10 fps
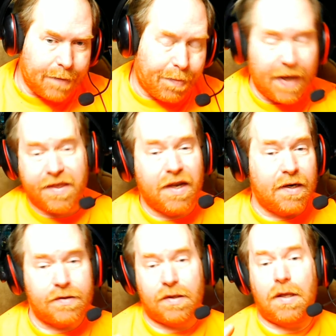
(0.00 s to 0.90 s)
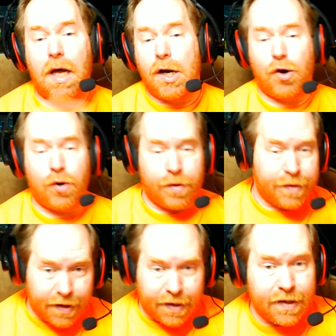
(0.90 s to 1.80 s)
back then it's a lot harder
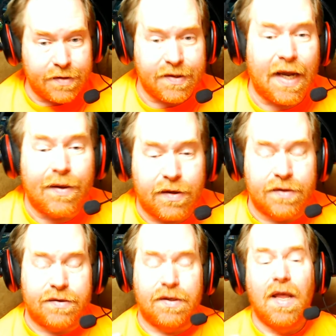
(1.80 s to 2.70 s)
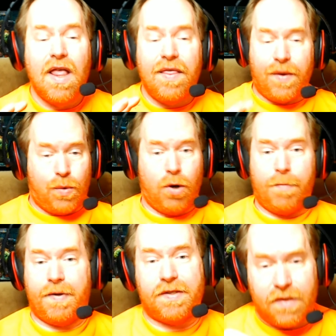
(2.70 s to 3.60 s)
than it is now because the
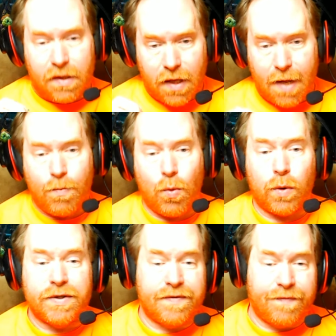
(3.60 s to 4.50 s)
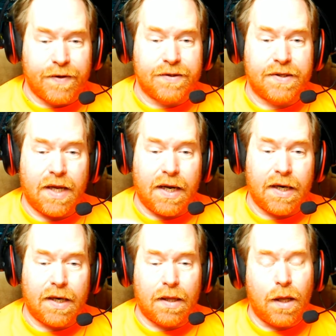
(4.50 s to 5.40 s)
equipment's a lot more
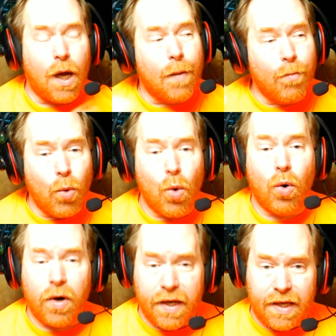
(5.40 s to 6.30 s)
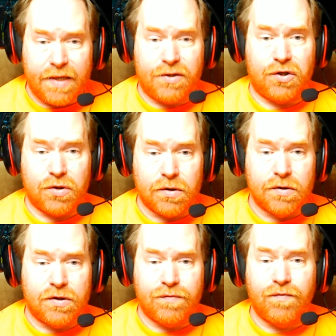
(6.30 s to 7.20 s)
sophisticated and a lot more easier
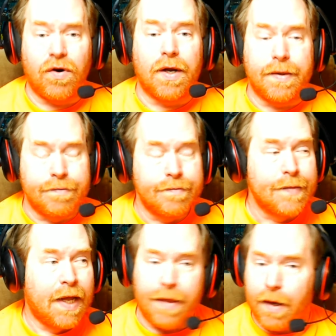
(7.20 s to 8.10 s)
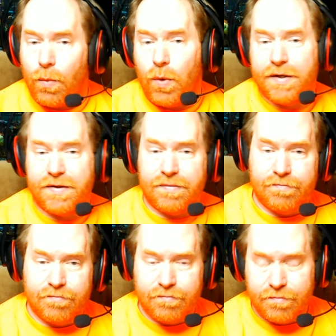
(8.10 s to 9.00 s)
to run than it was
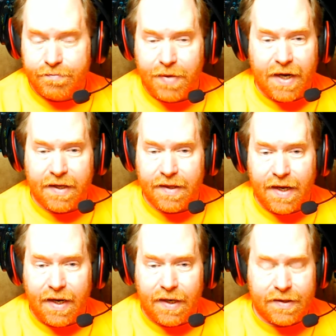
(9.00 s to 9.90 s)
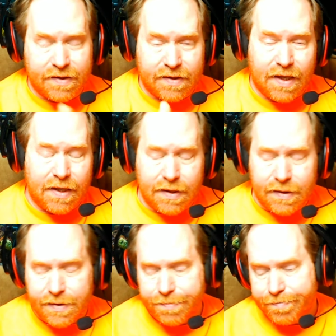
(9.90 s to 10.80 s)
back in the 80s and 90s.